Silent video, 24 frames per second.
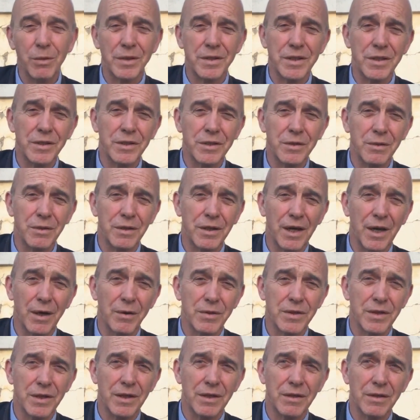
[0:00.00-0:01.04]
was in
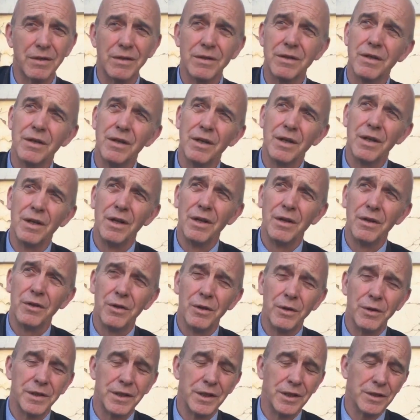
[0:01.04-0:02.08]

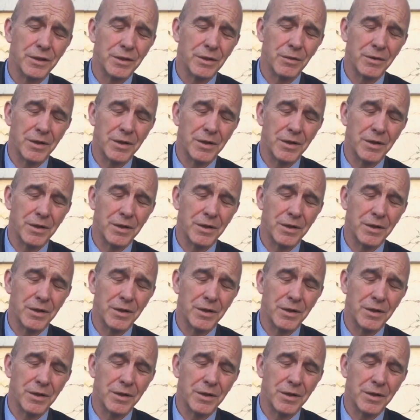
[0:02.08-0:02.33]
2013,